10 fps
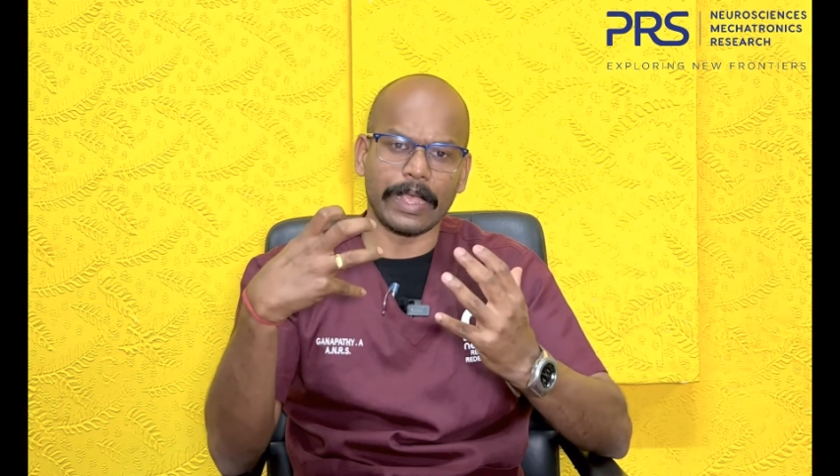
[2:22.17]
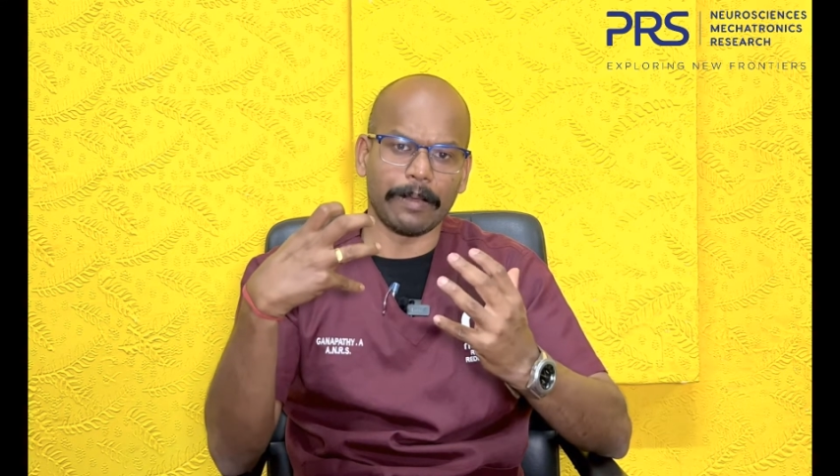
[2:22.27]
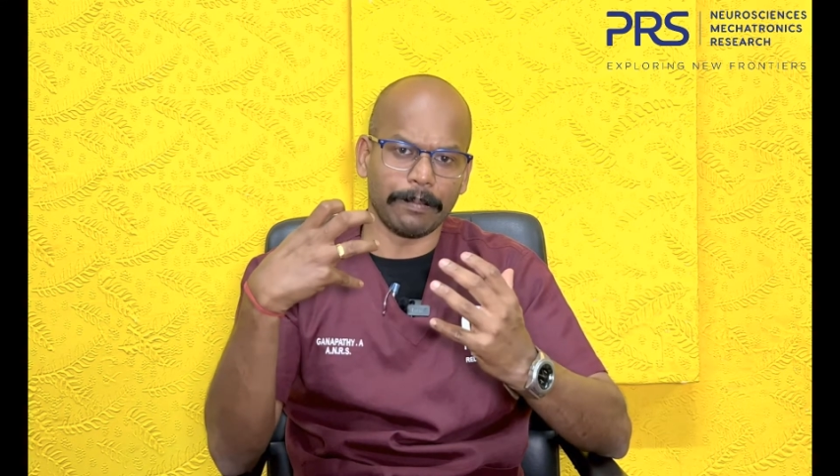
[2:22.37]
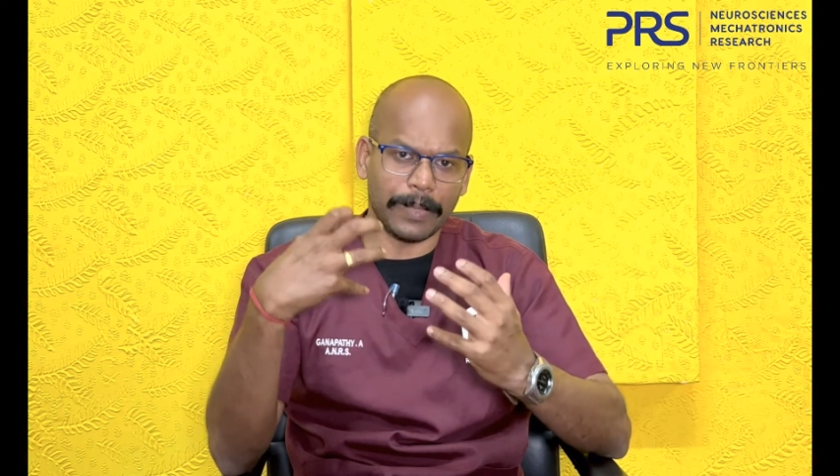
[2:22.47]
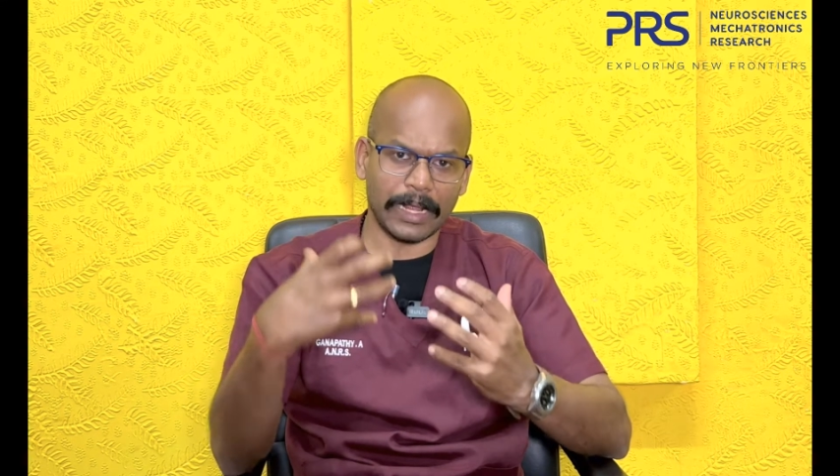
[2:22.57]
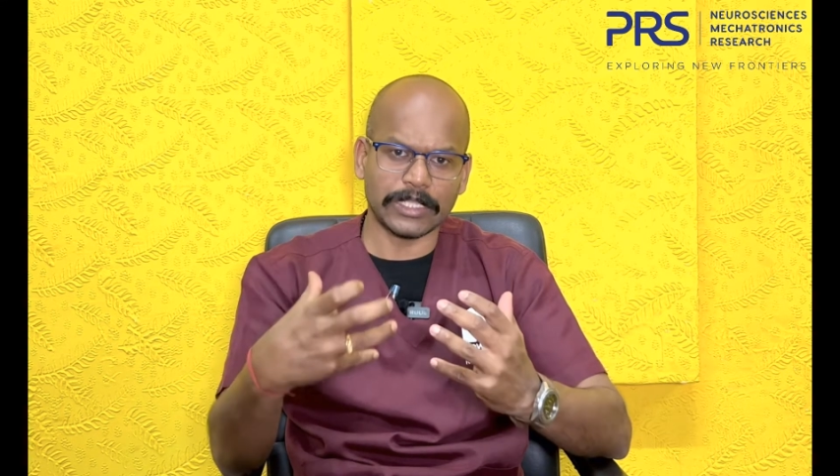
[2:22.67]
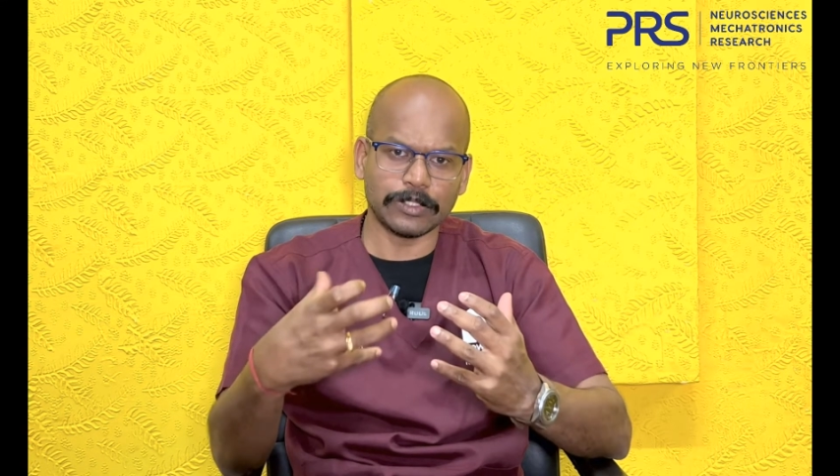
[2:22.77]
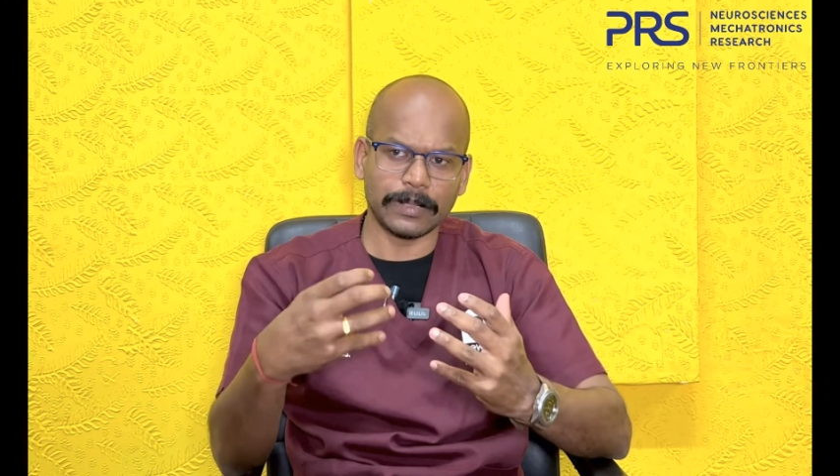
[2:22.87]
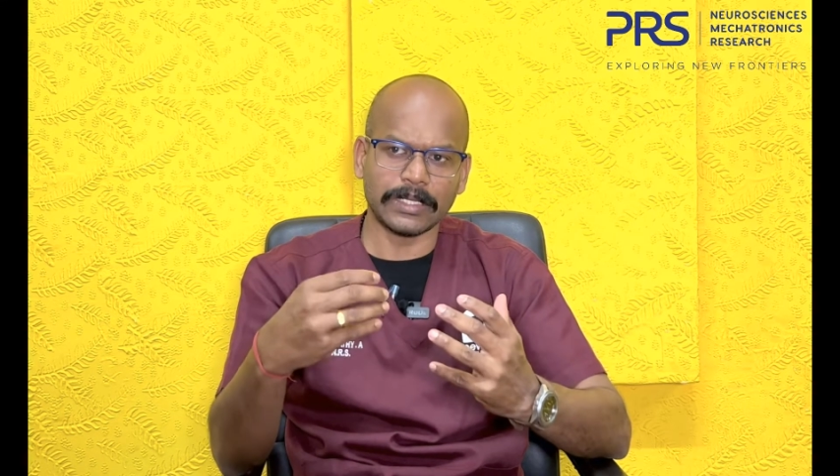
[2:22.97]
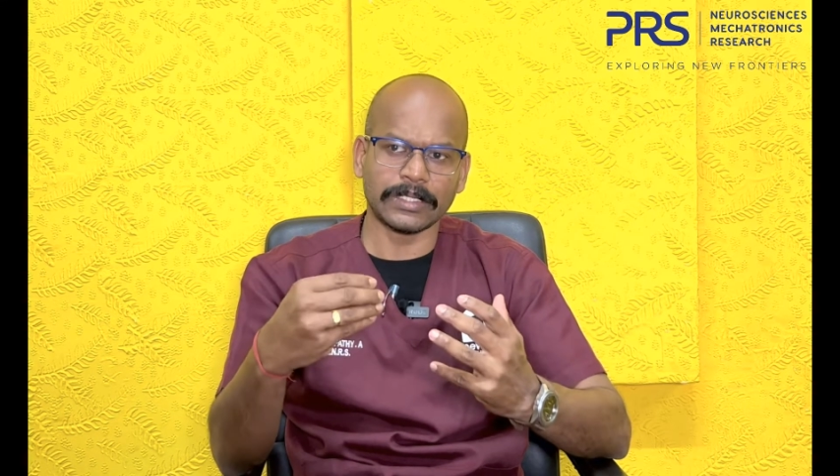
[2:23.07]

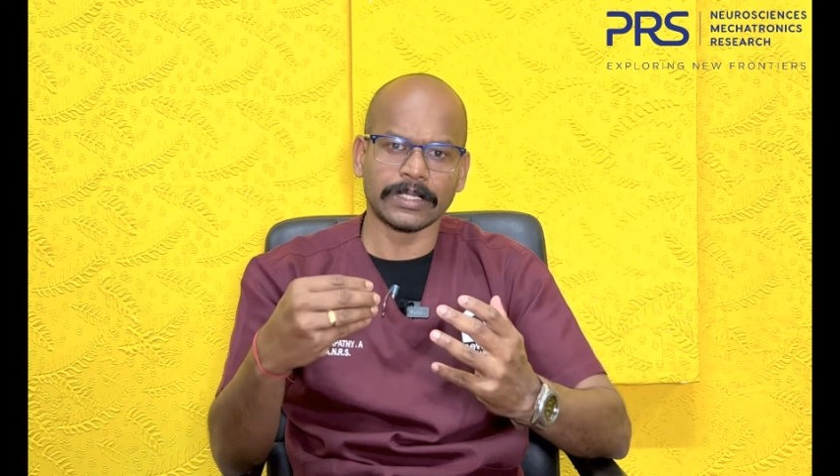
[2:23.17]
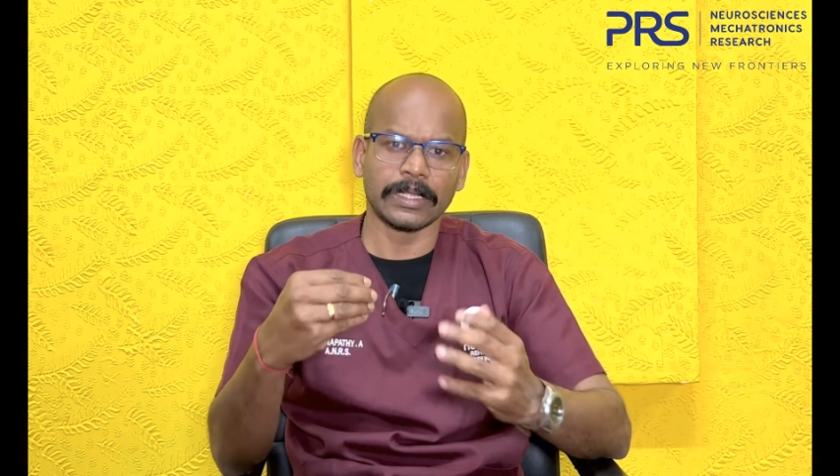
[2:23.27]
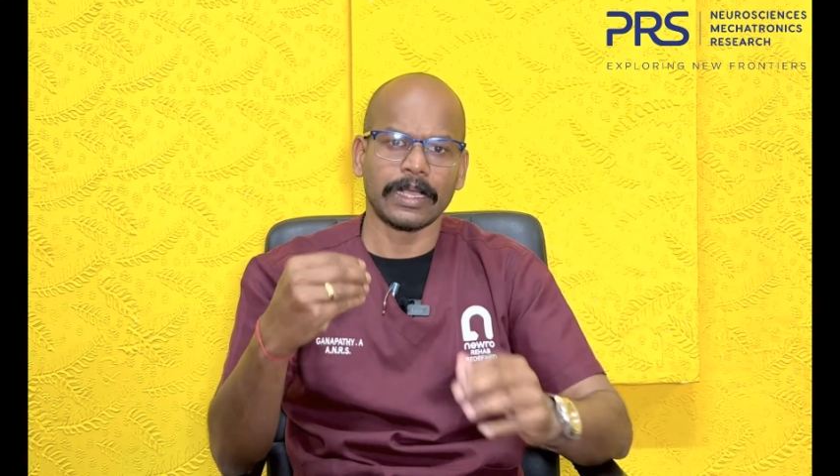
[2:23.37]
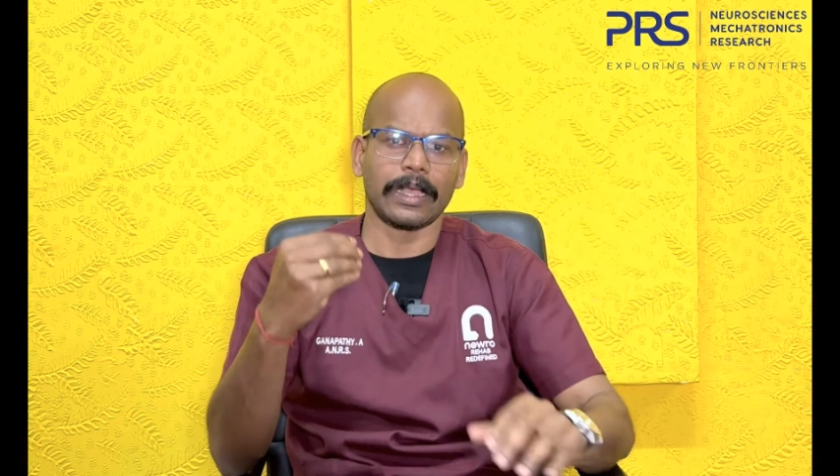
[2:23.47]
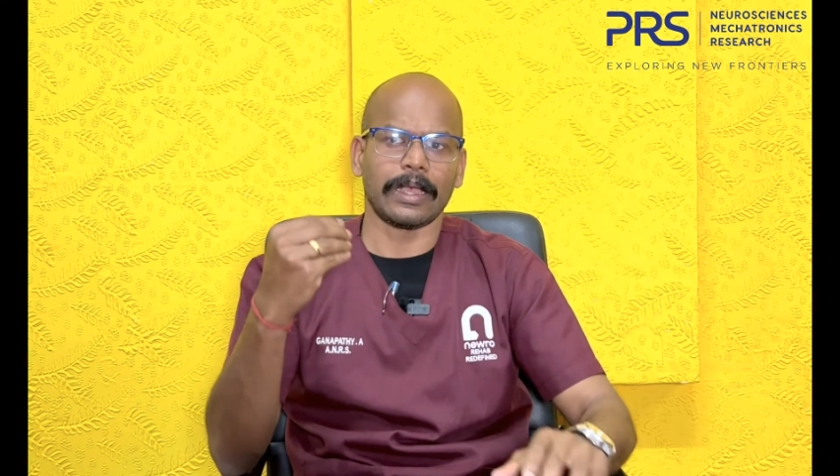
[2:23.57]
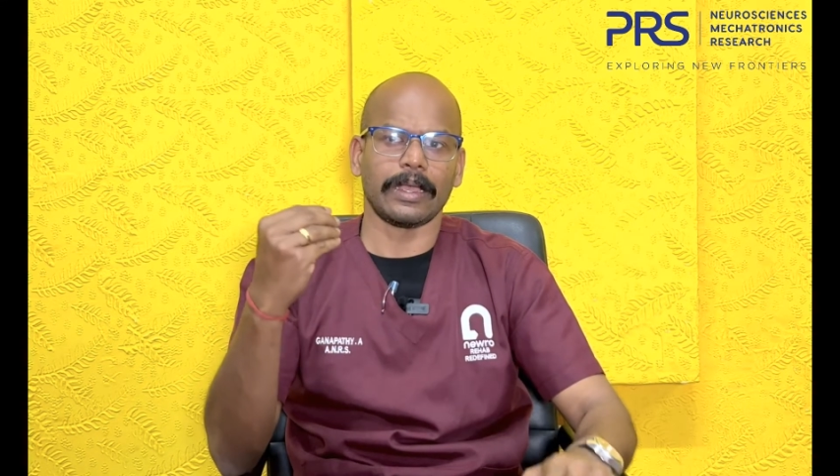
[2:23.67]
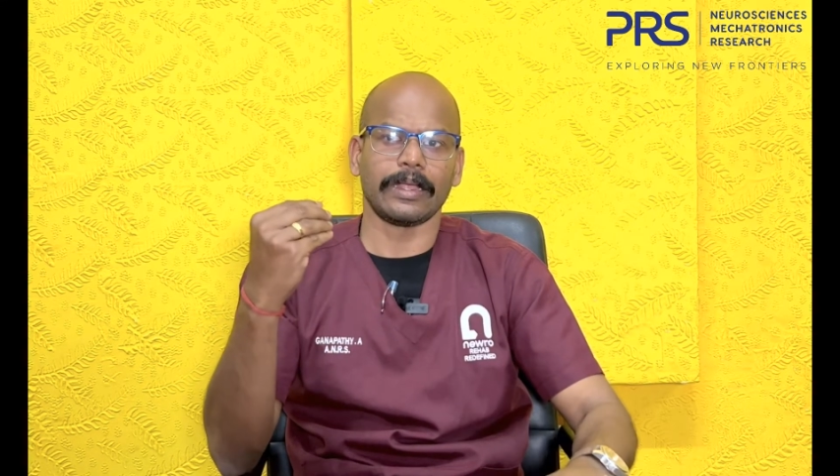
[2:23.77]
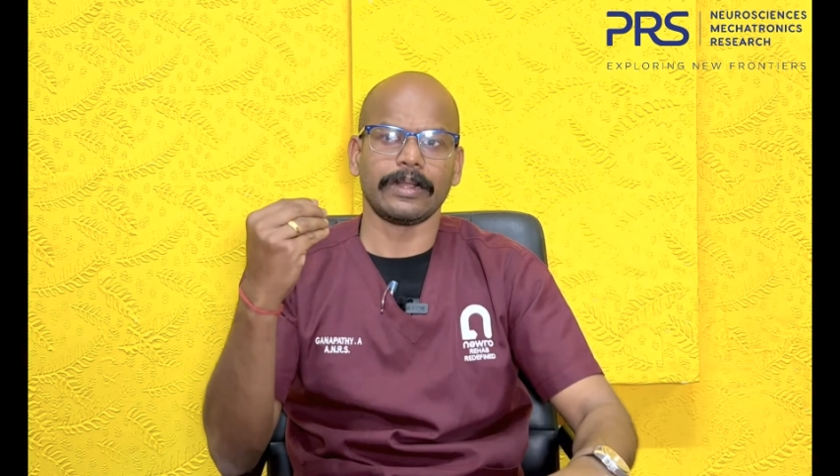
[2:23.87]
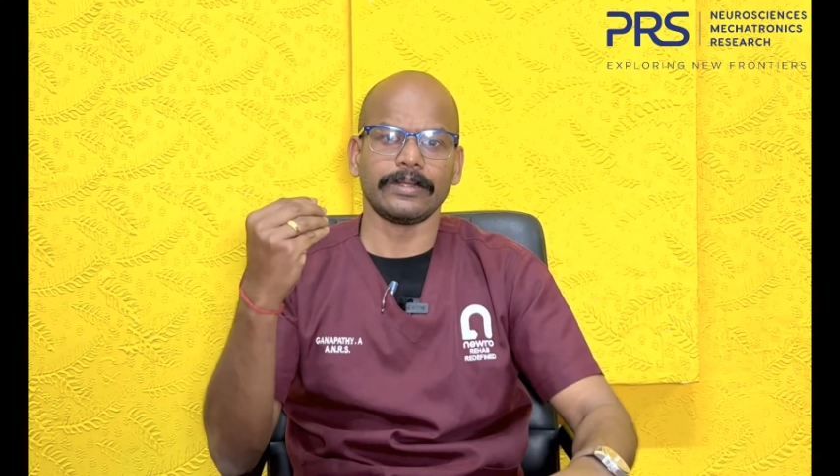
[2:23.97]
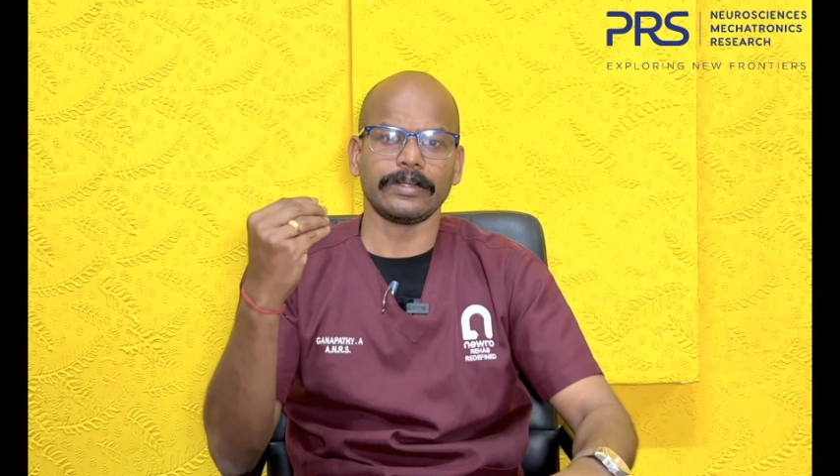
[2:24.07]
embarrassment
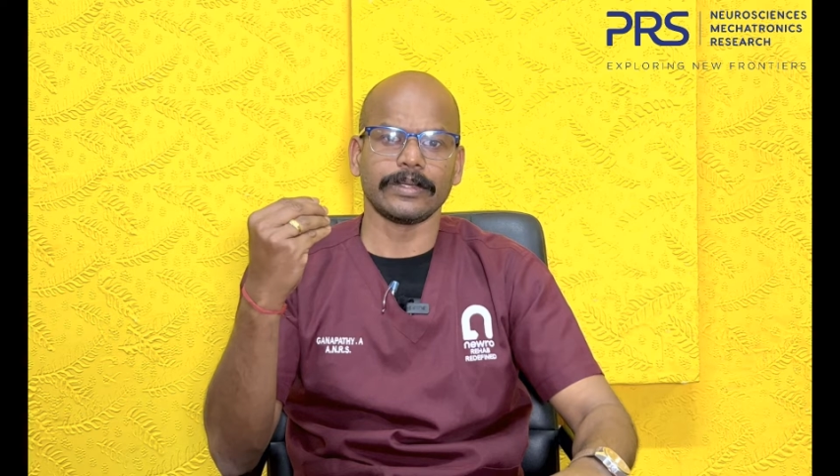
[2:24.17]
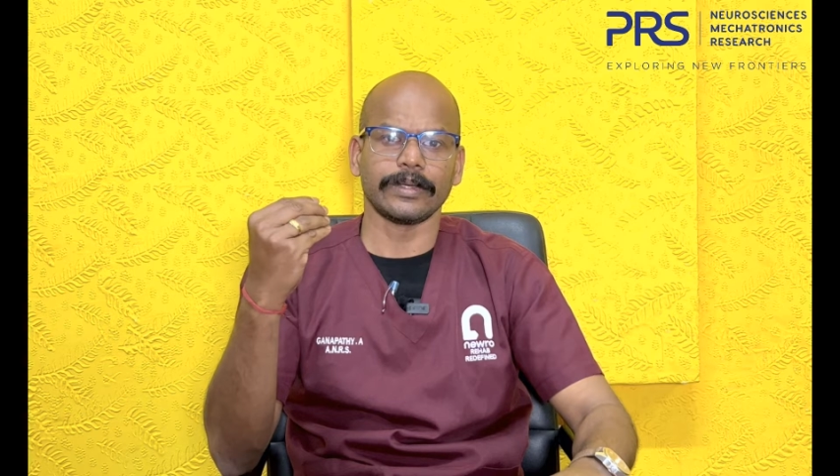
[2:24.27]
and